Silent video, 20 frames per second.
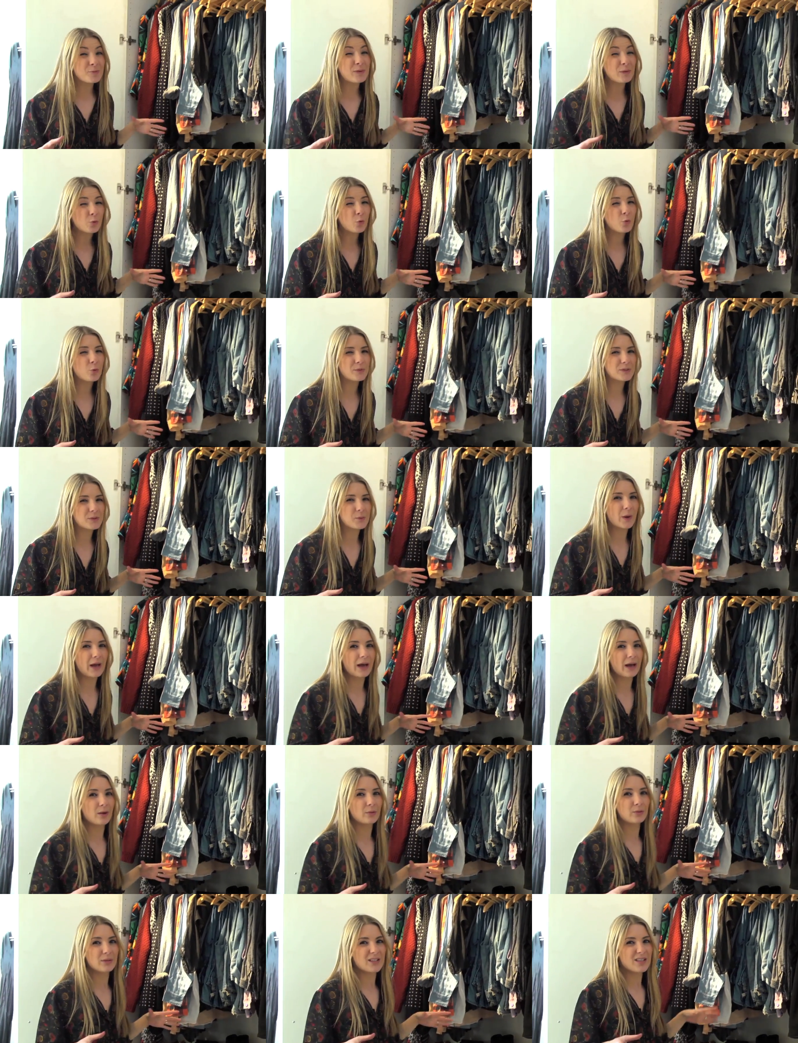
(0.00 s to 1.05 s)
to be warm as
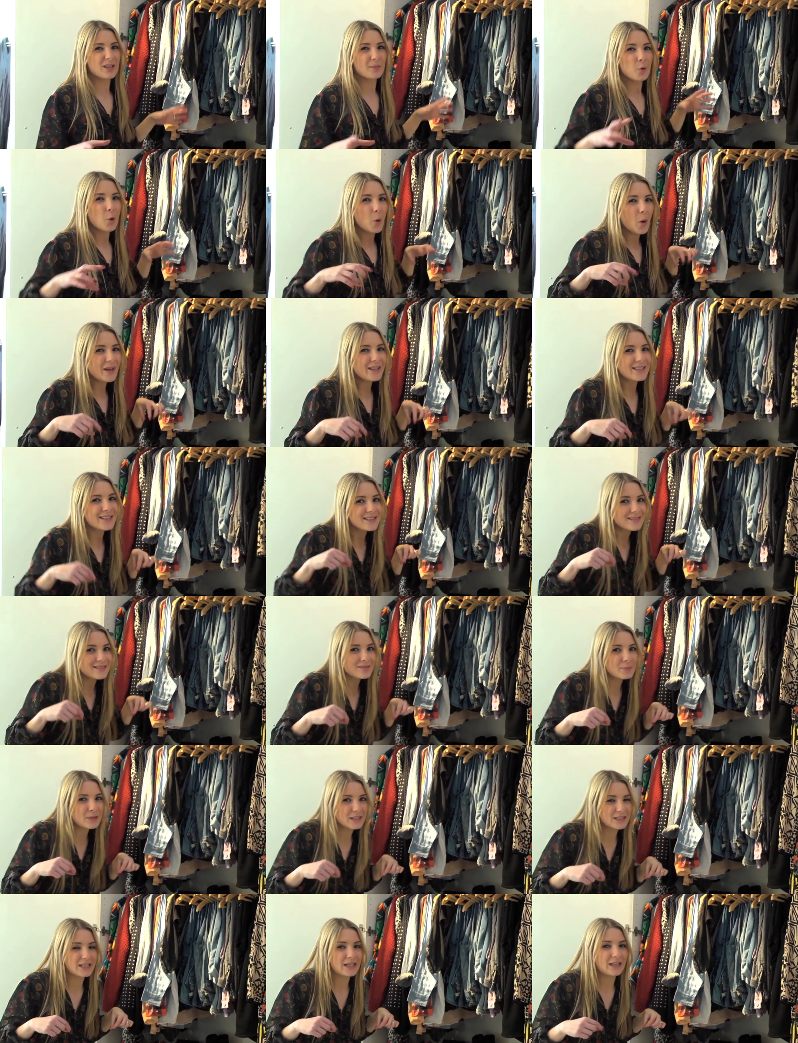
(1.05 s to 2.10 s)
well, because I'm quite
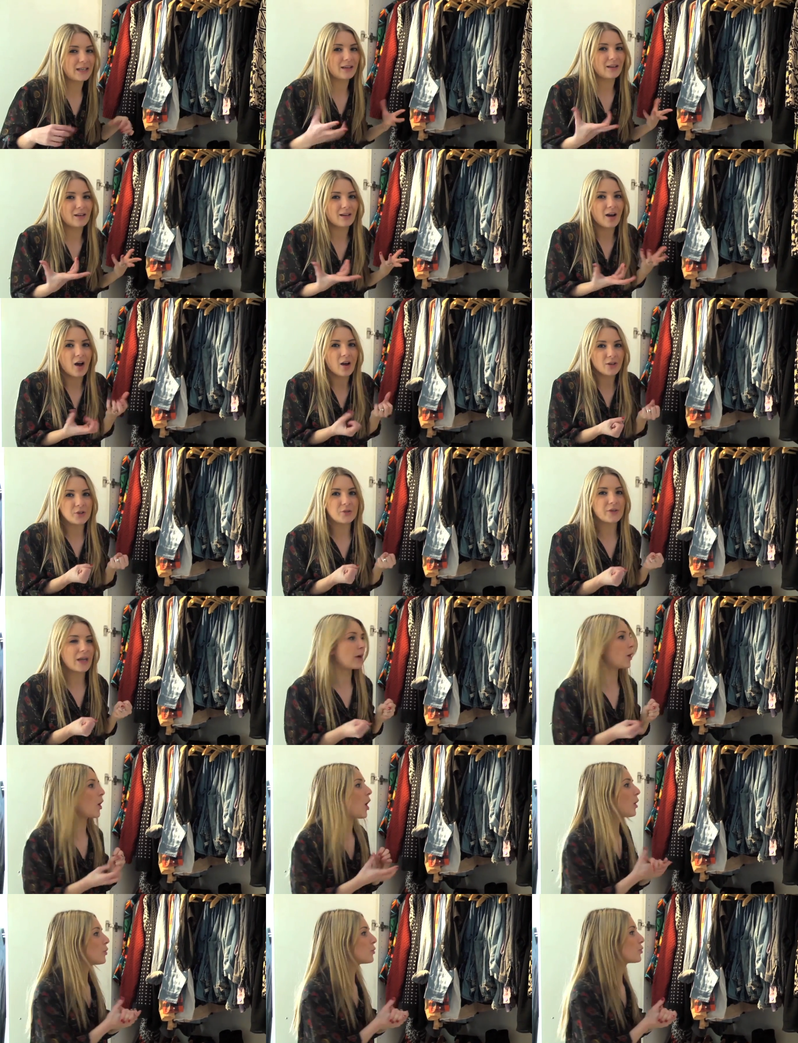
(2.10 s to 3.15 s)
petite. I do get
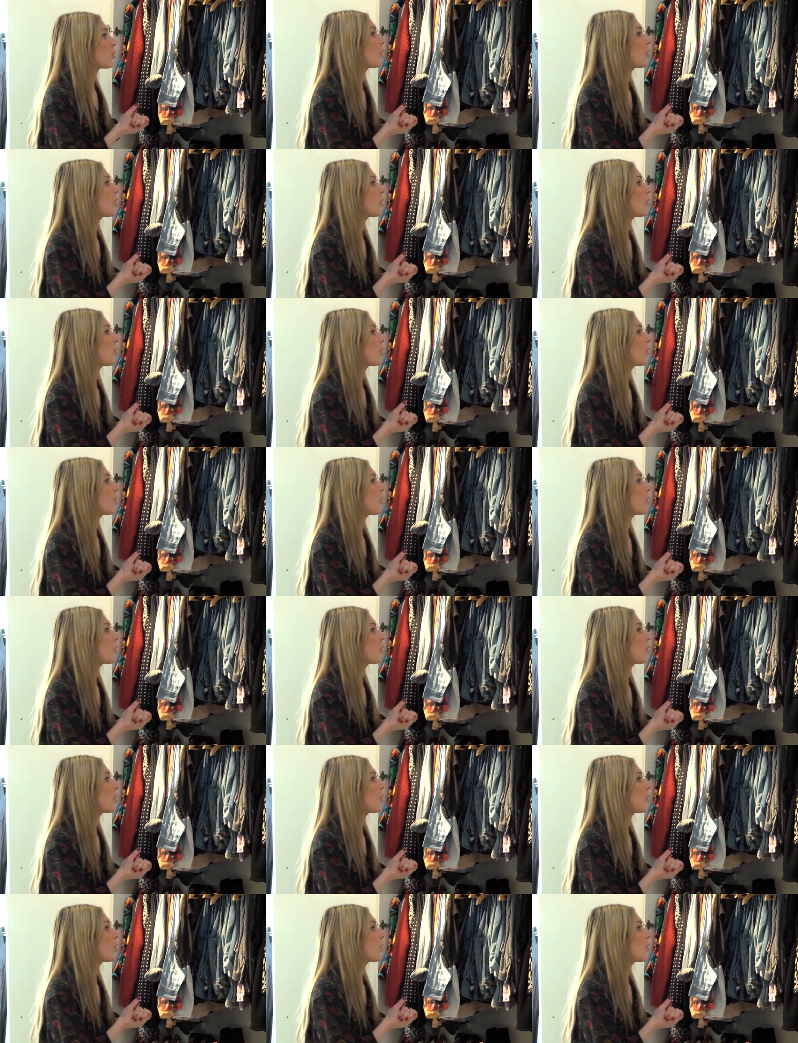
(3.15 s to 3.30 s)
cold